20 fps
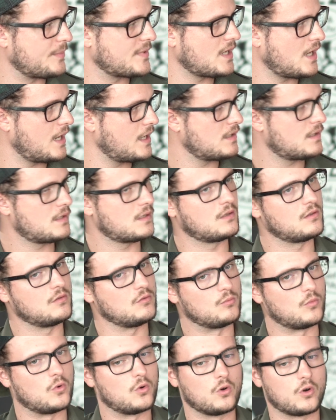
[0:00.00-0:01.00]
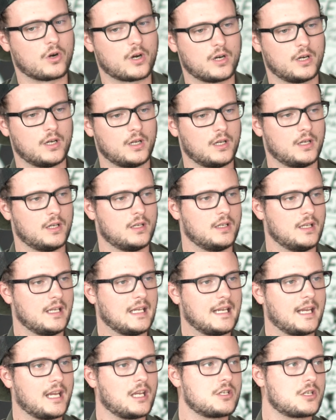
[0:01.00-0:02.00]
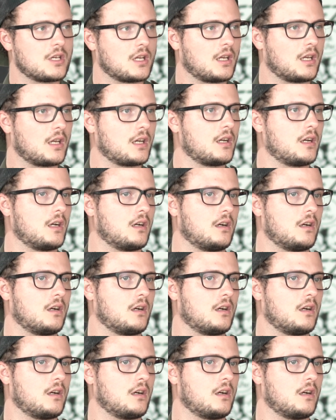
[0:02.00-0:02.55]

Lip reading: websites to more engaging